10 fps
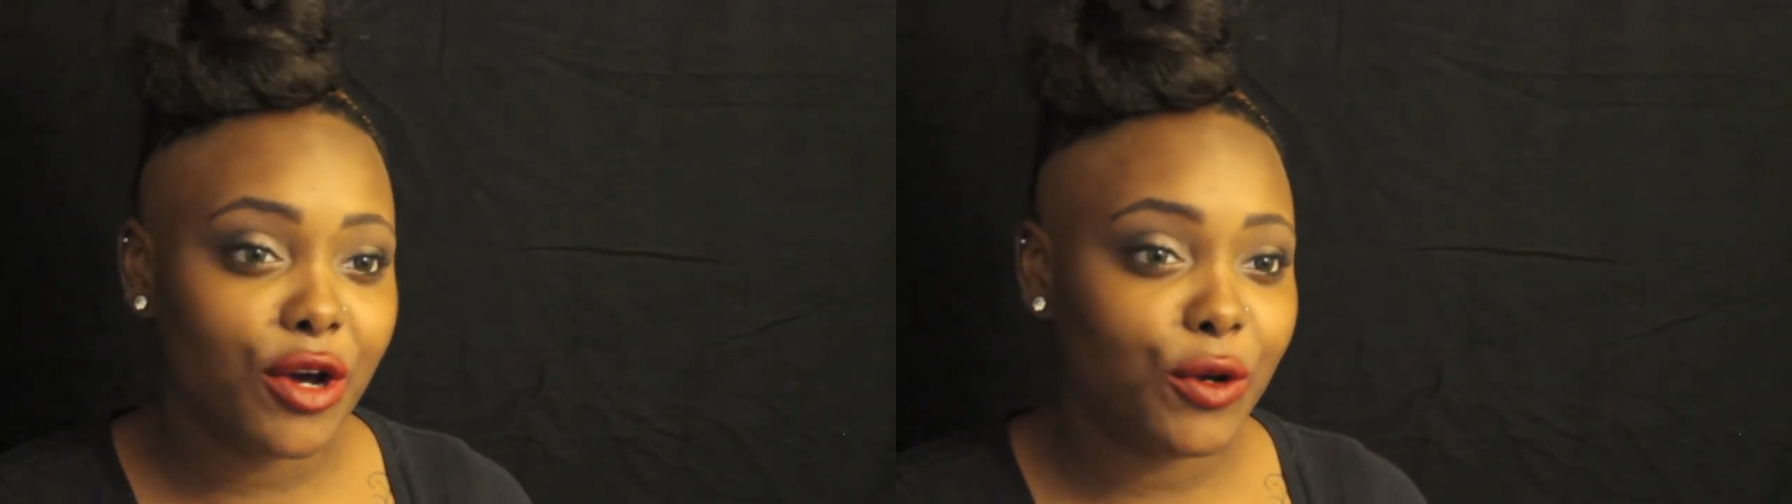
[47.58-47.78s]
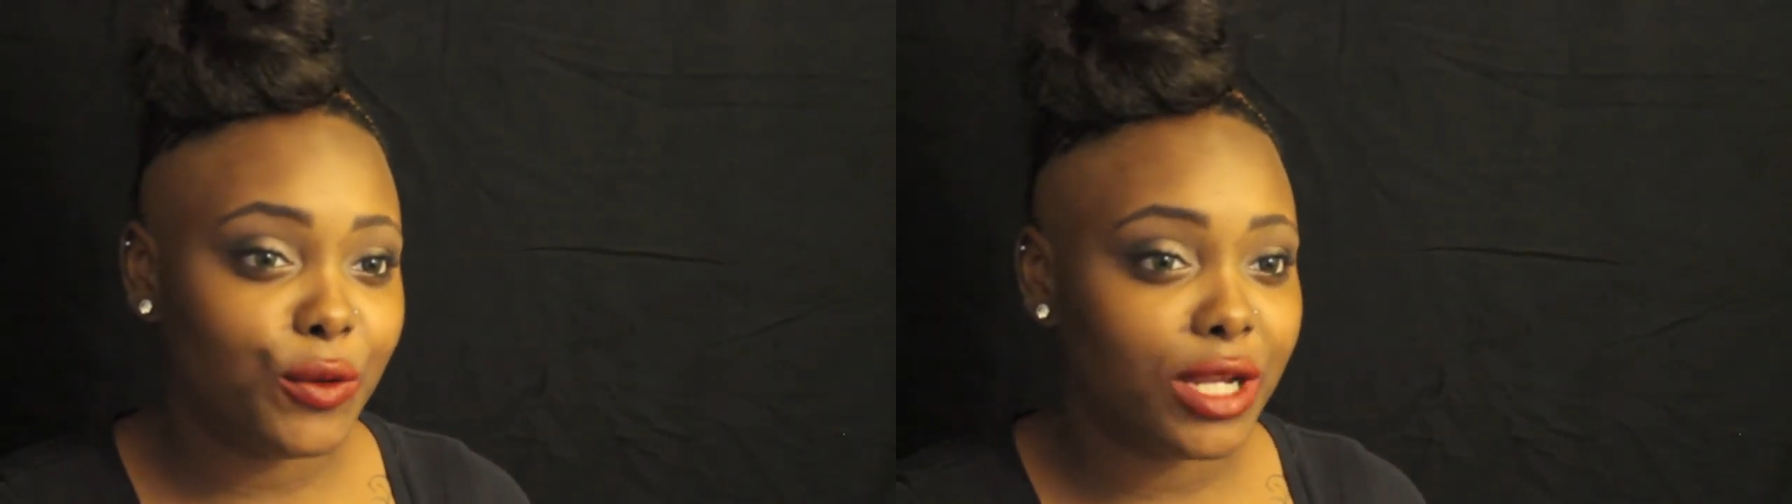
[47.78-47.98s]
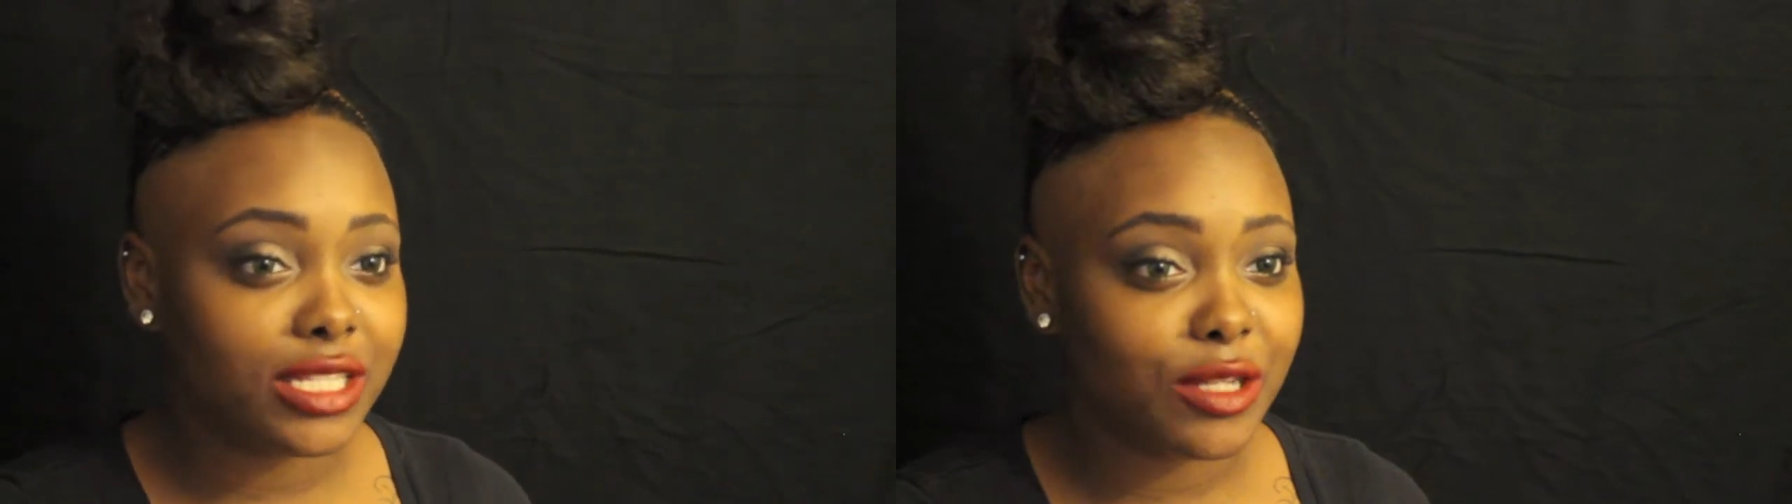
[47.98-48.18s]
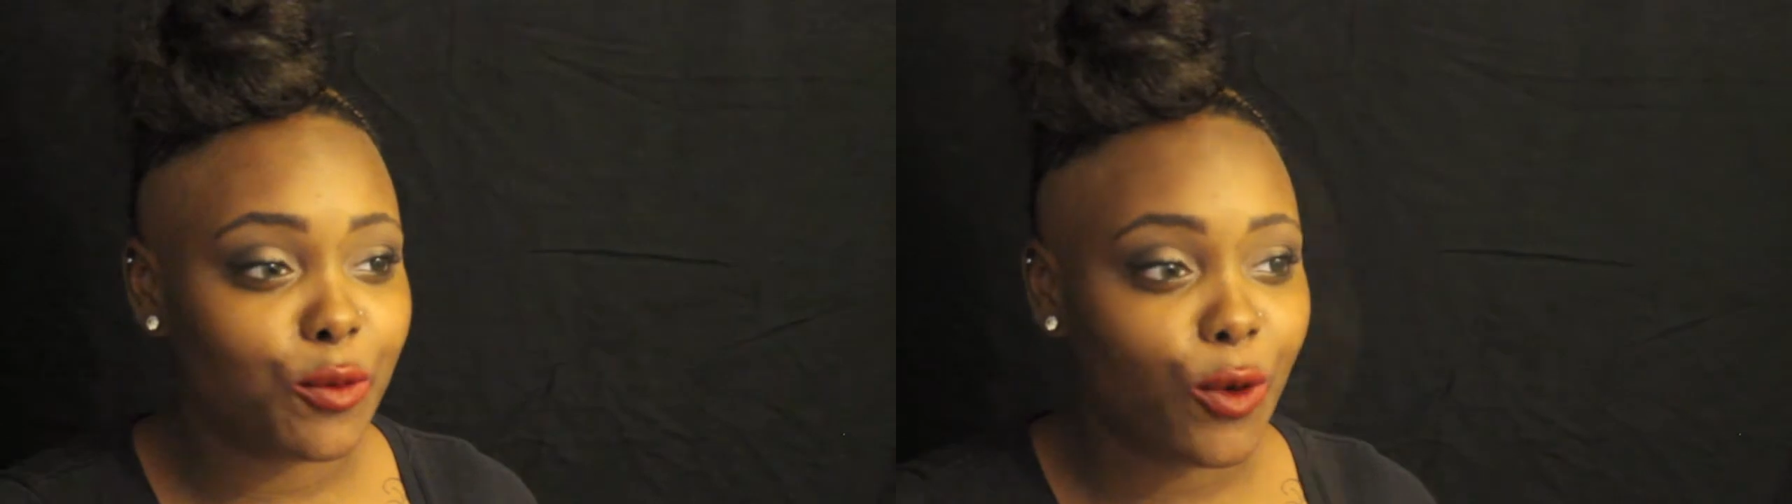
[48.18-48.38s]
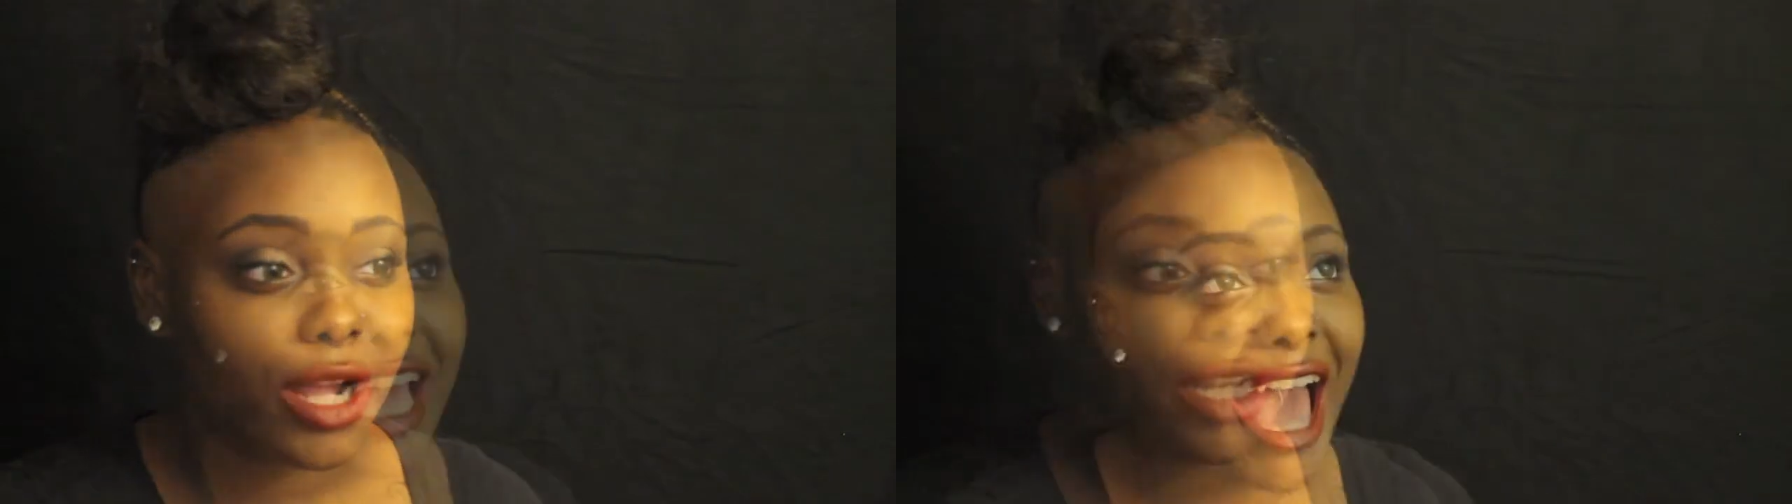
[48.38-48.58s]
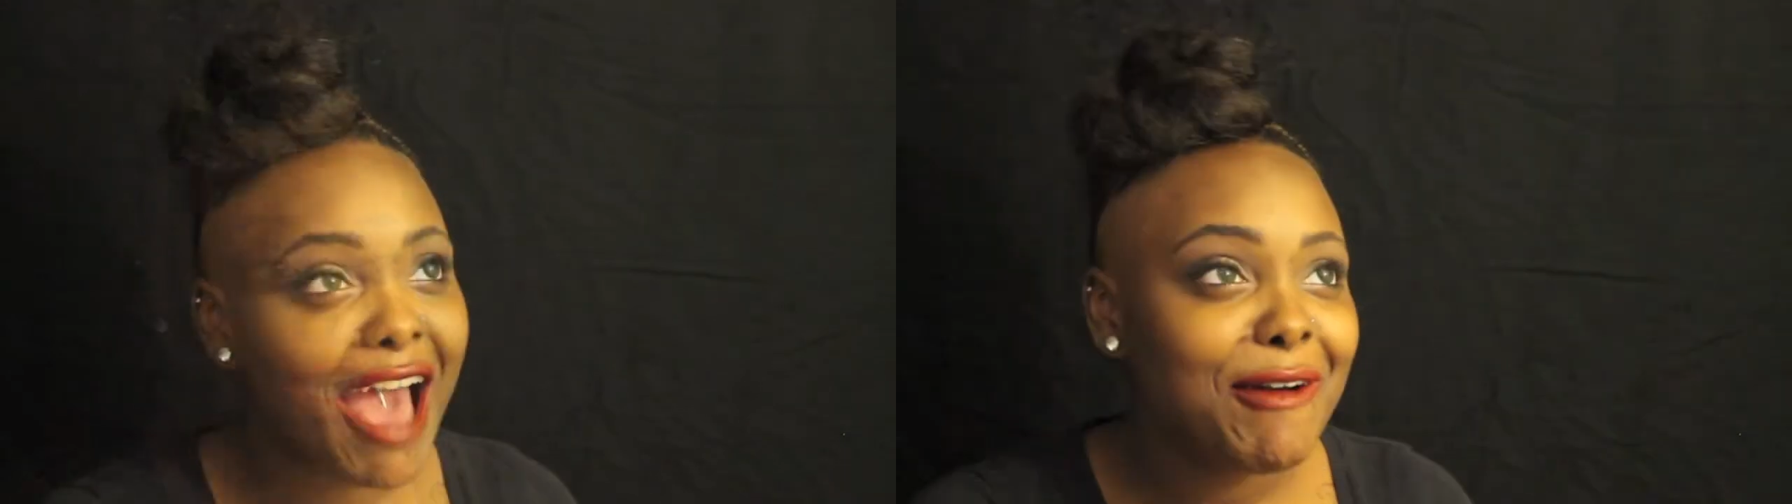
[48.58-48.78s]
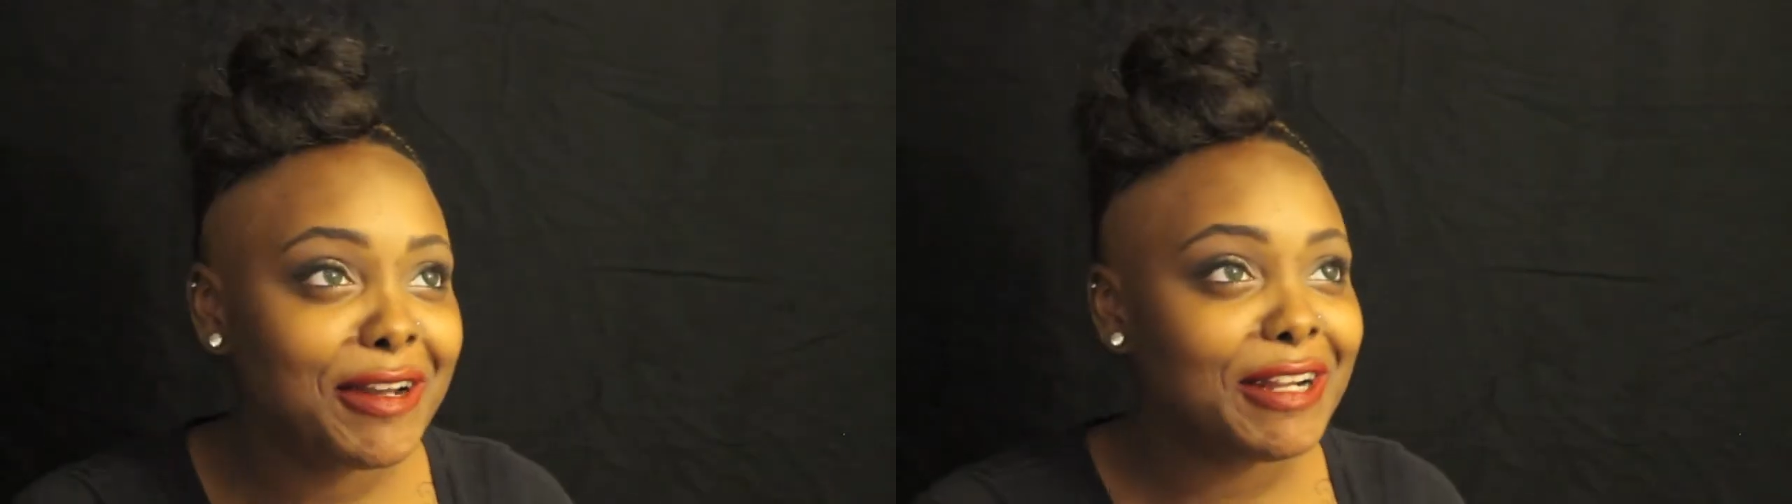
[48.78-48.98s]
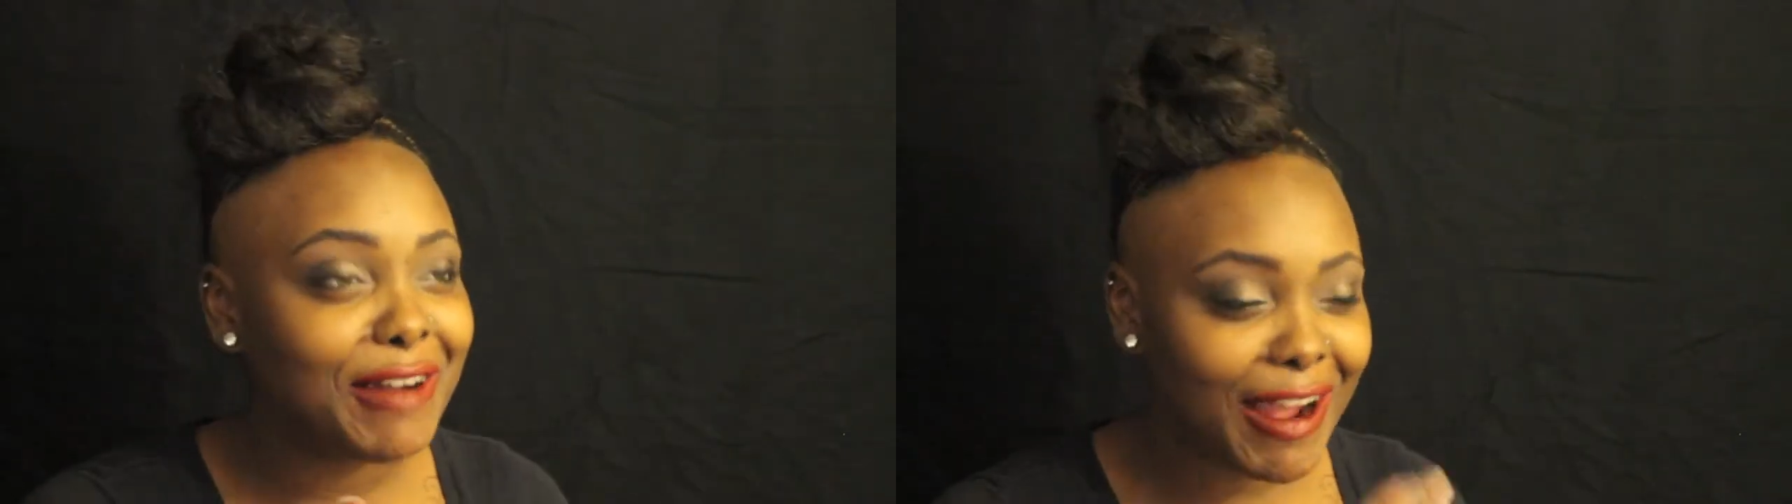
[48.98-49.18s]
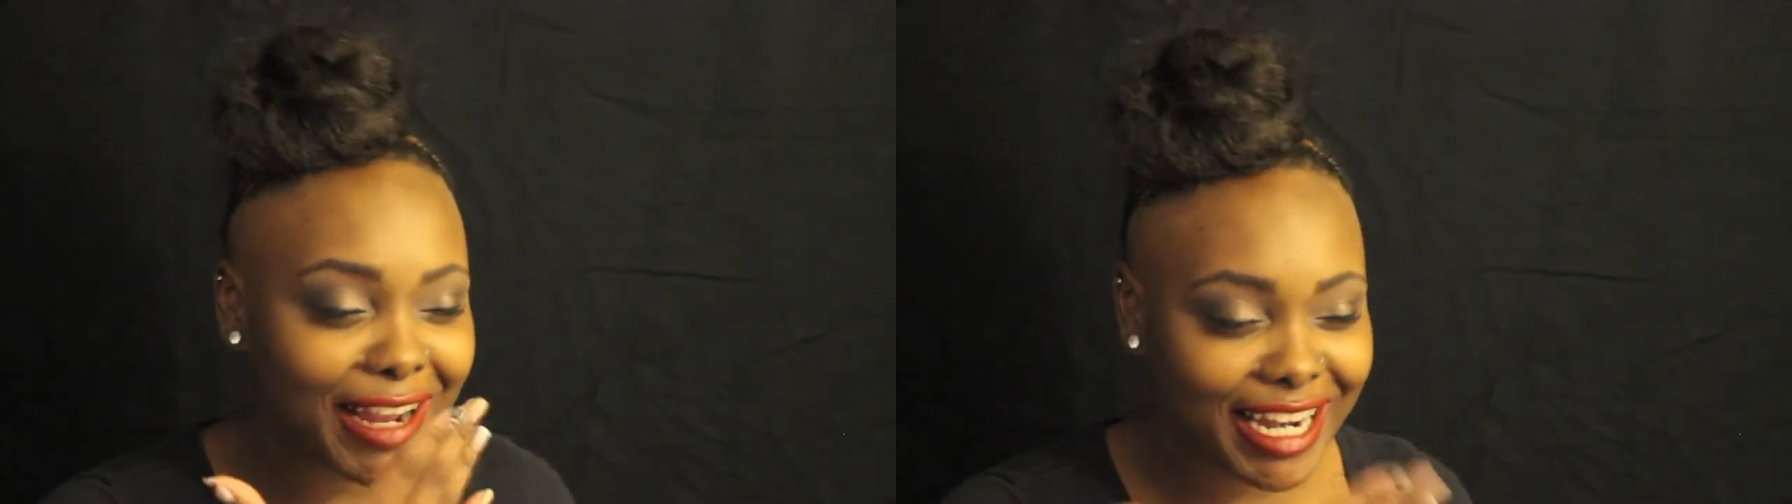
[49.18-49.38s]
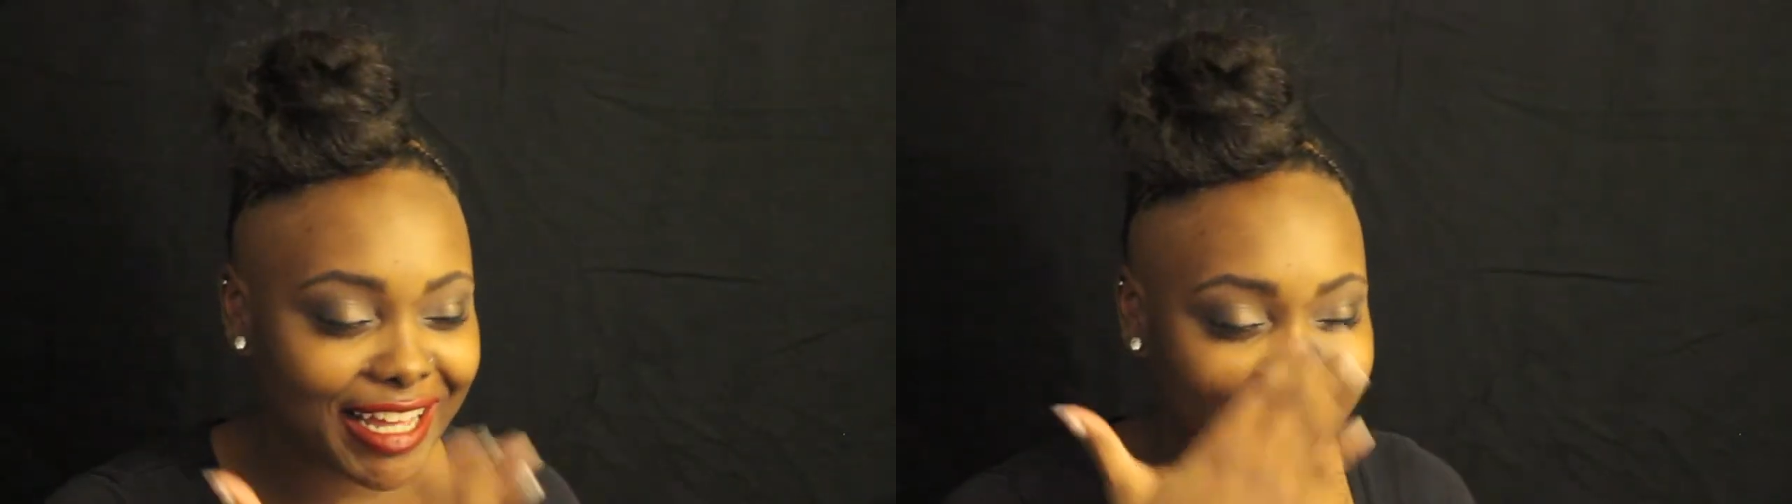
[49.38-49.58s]
who doesn't want, I want to
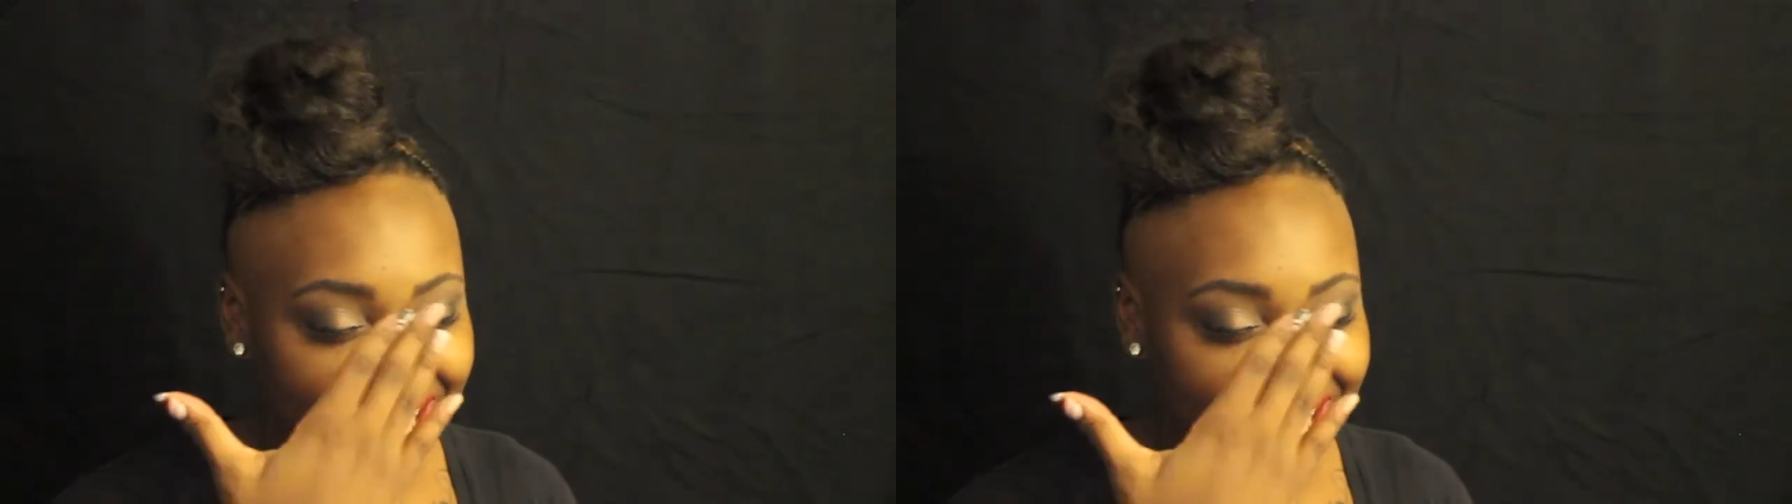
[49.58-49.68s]
cry right now.